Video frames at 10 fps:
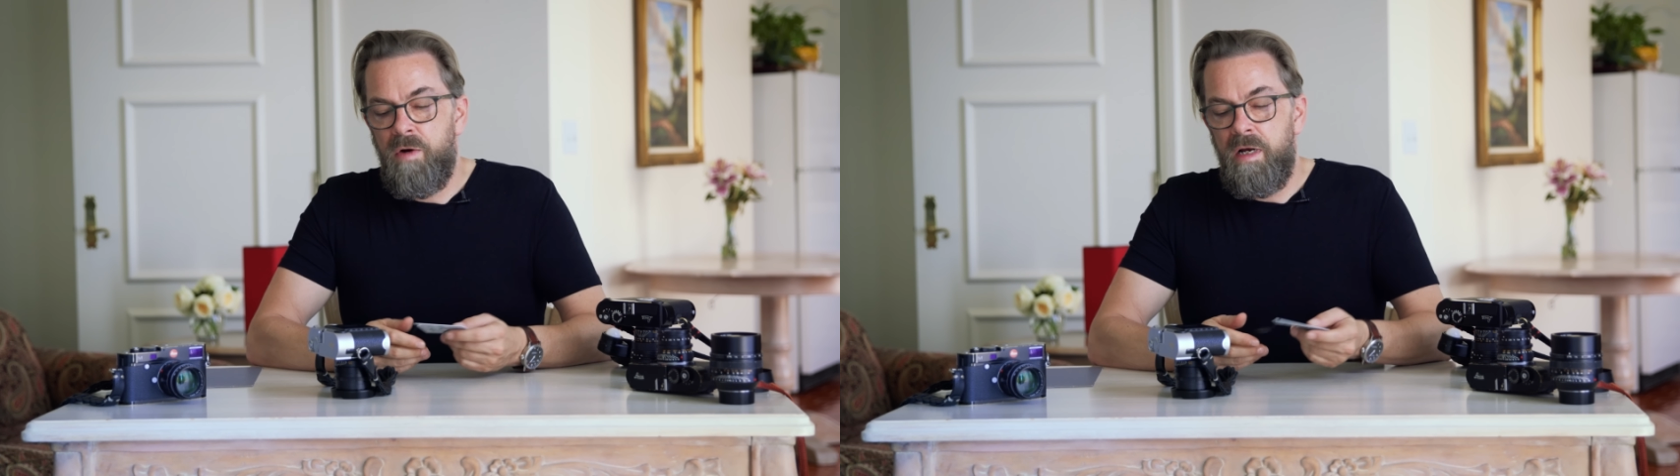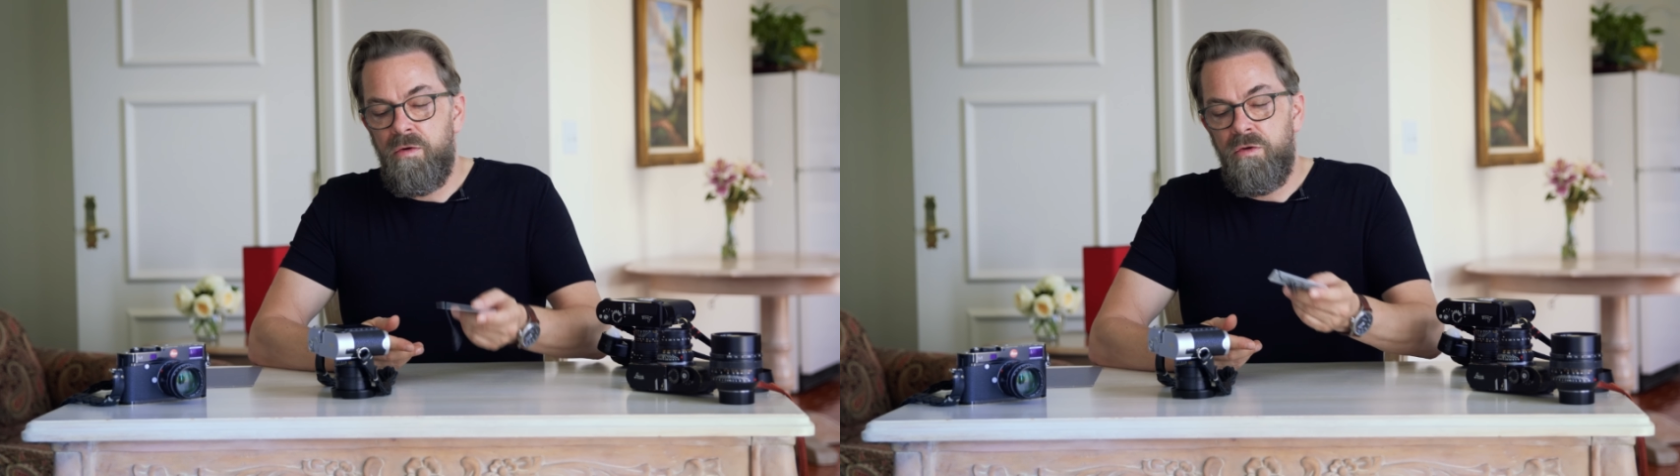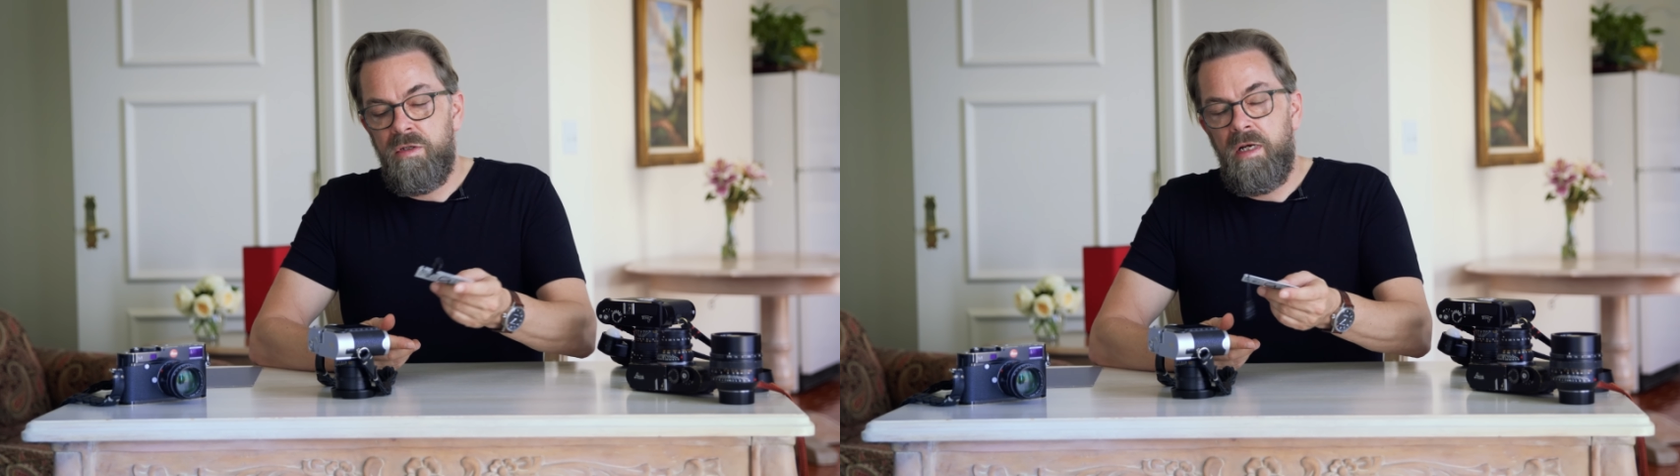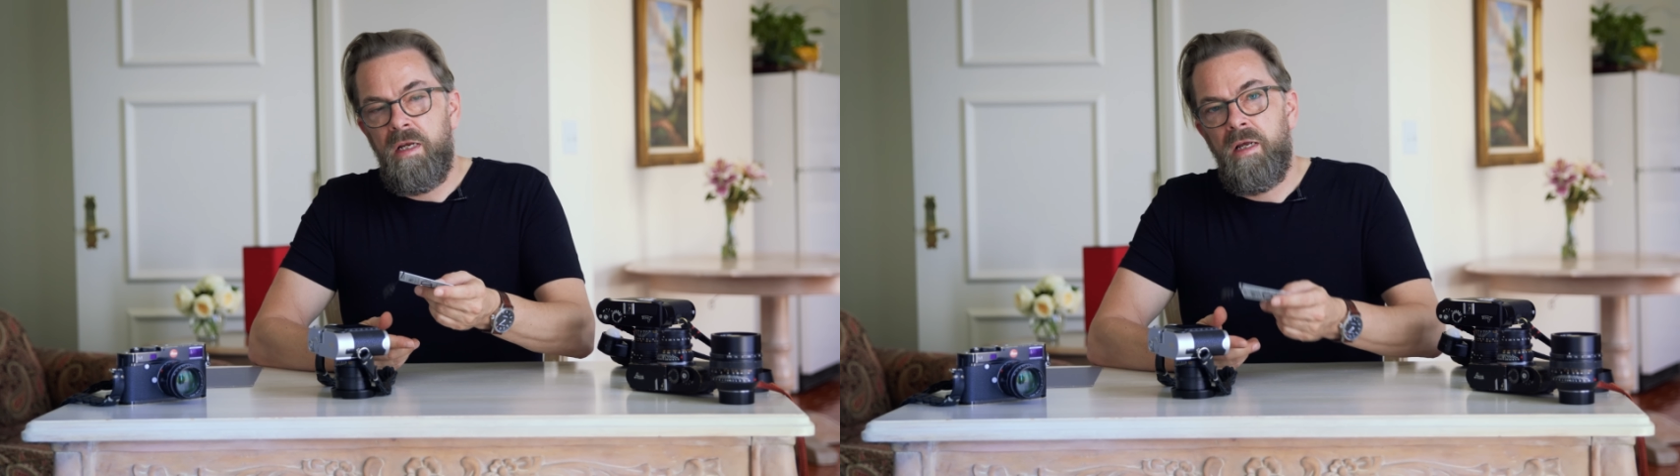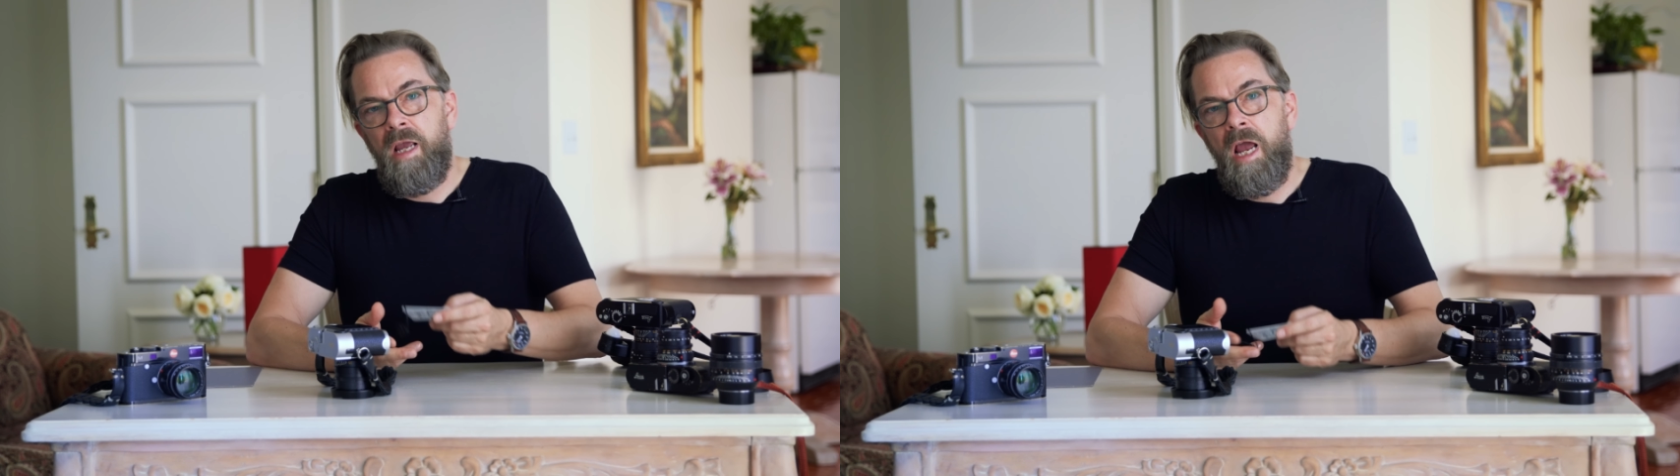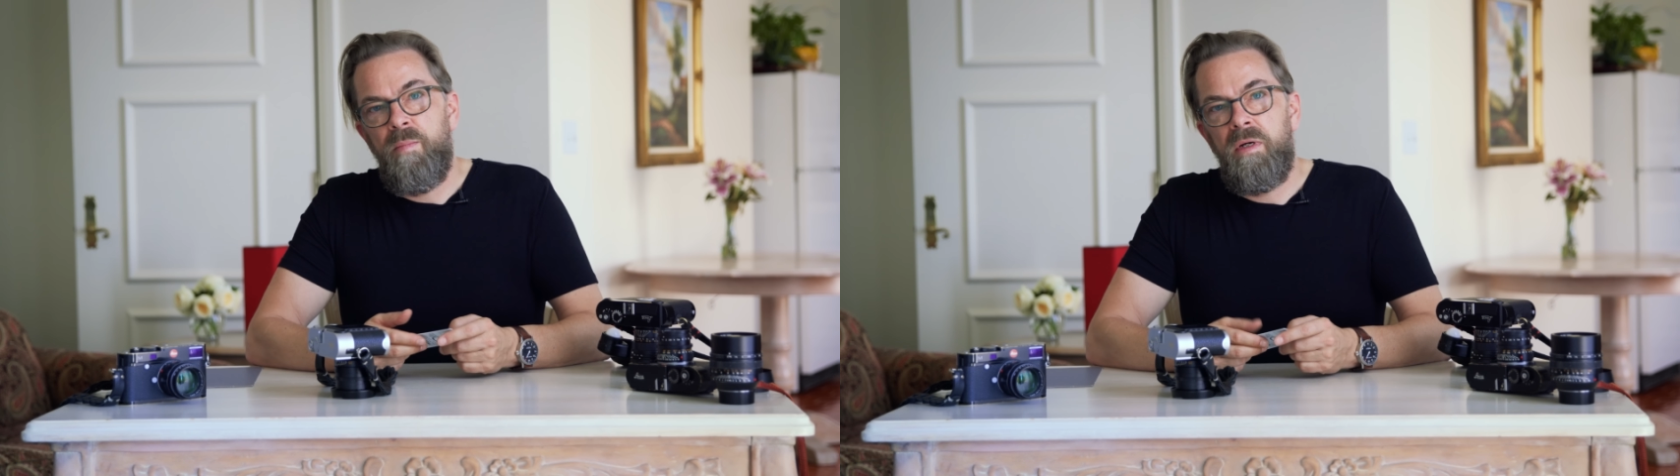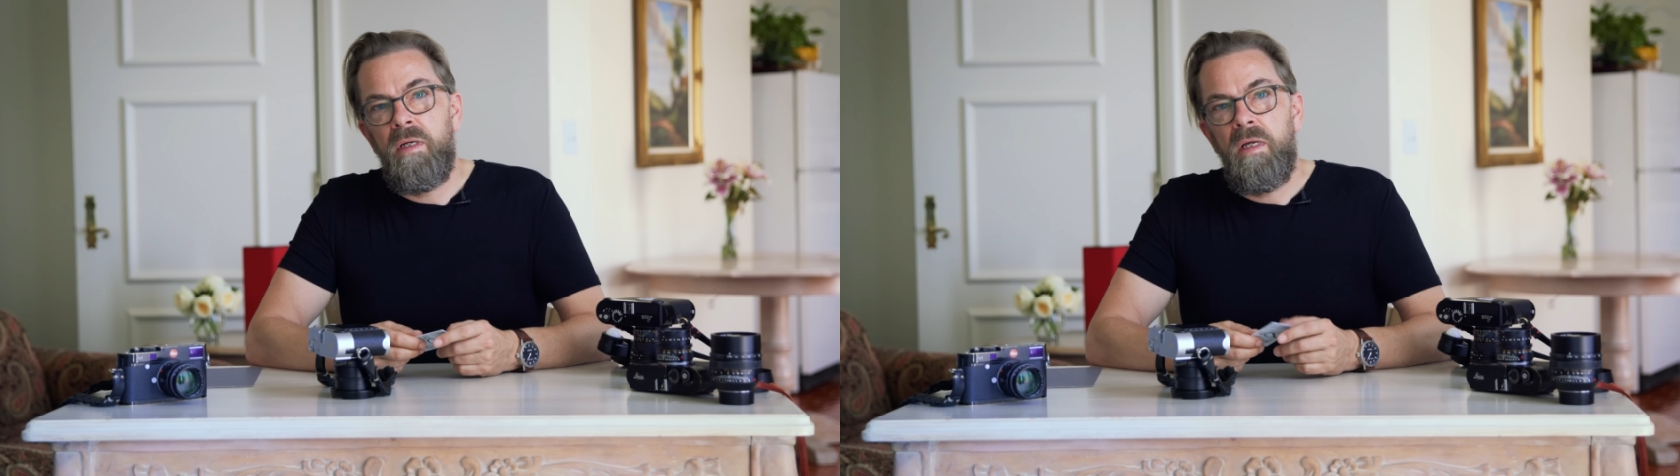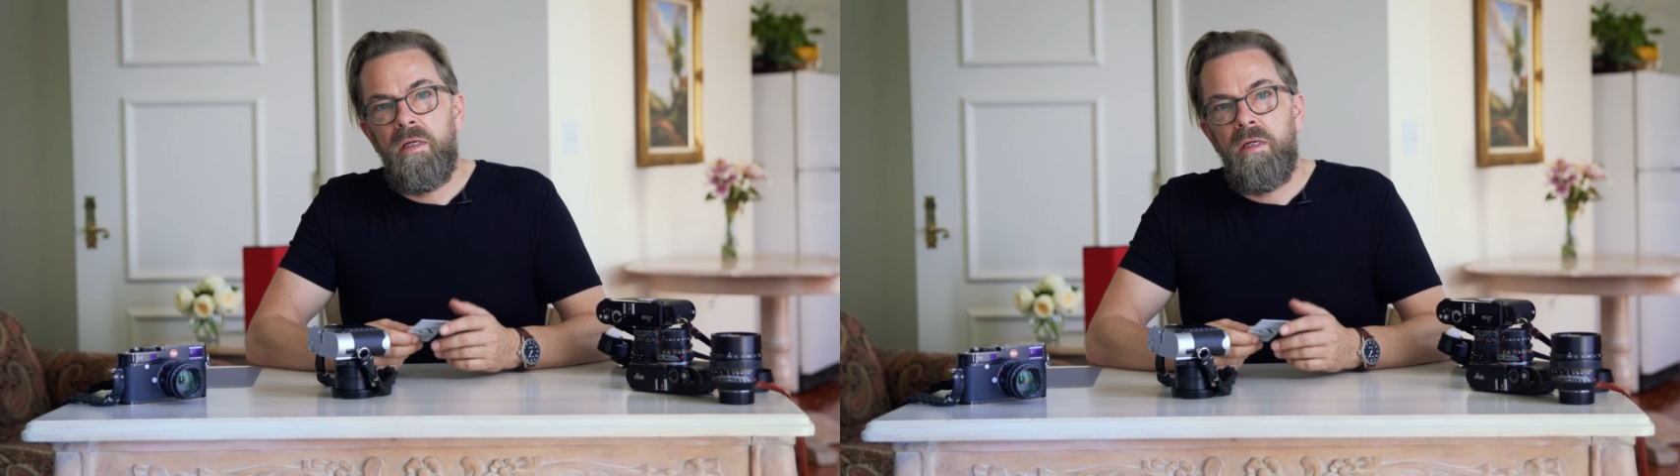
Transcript: why don't you set it in the camera